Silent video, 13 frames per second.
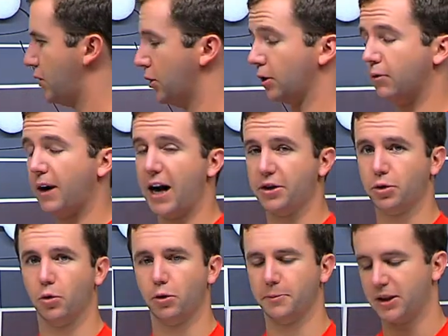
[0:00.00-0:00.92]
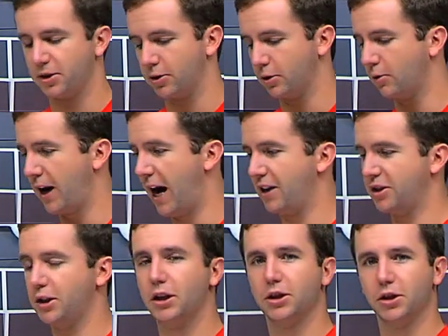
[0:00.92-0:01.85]
on the grass court because the
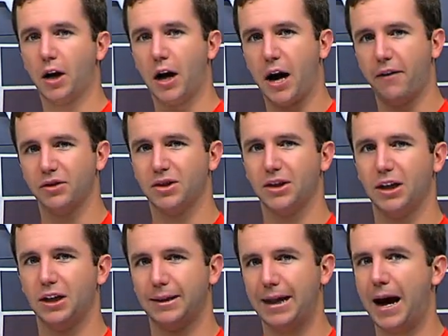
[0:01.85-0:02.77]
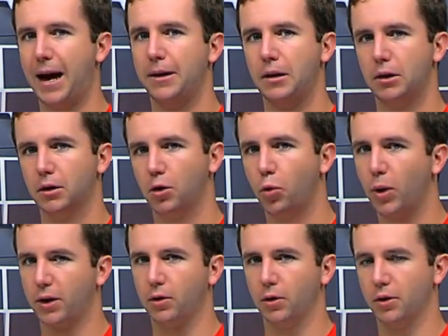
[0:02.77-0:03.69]
grass is obviously a lot
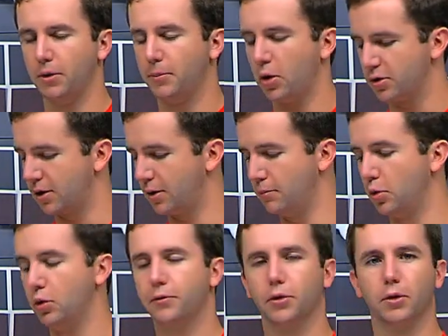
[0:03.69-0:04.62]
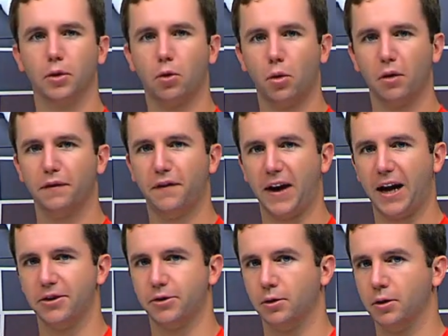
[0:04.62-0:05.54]
quicker. The ball is going to move through the court
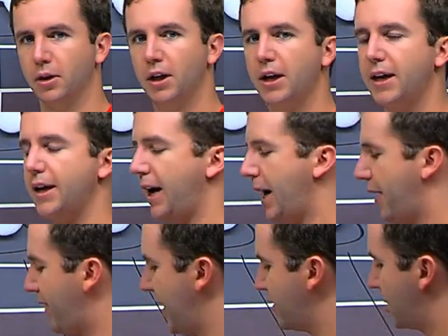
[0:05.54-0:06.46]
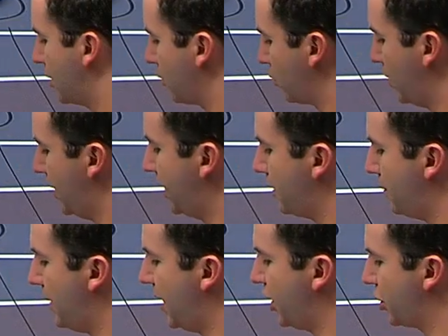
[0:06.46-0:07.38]
faster, and that's going to really
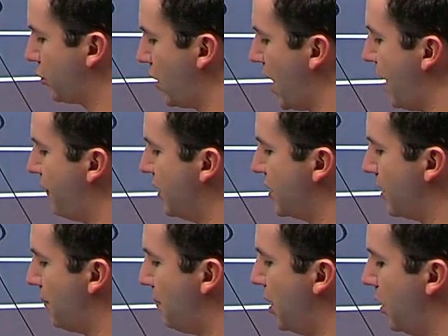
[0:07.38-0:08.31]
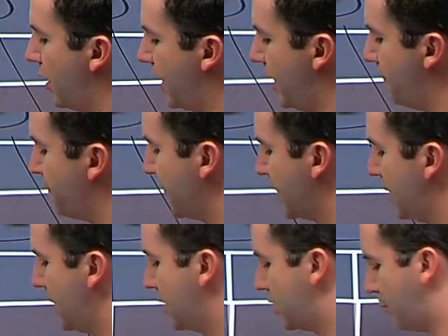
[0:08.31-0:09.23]
diminish Rafa's ability
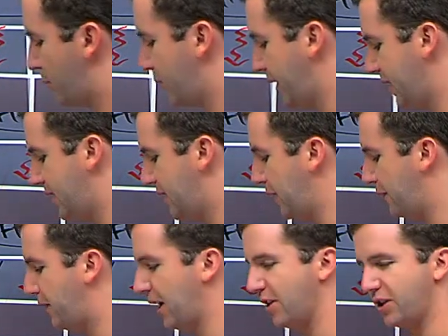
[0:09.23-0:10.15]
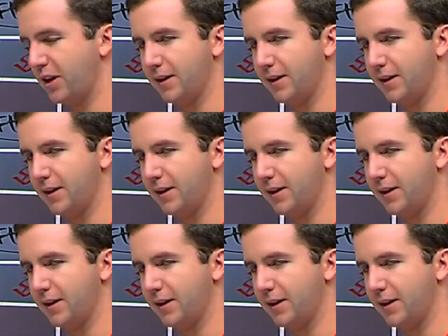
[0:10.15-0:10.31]
to play defense.